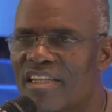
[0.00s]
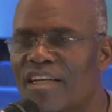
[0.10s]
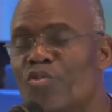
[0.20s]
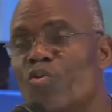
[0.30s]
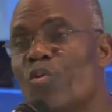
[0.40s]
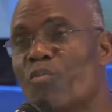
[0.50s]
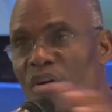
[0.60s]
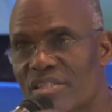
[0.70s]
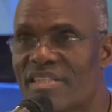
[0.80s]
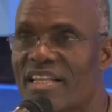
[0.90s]
Then you
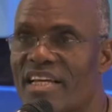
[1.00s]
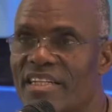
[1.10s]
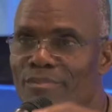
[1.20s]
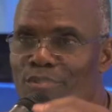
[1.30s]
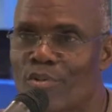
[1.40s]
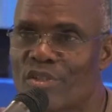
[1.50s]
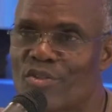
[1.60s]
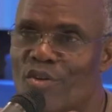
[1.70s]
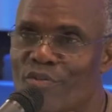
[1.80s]
must learn the process